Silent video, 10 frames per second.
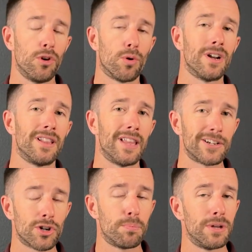your
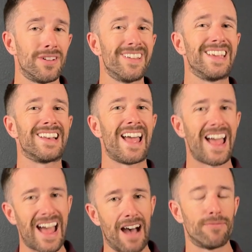electric bill in
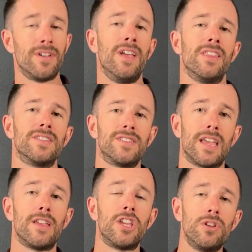half. This is
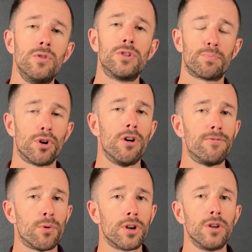a huge pro
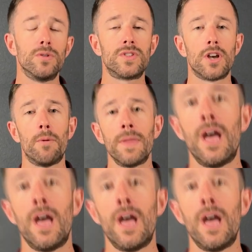for you. So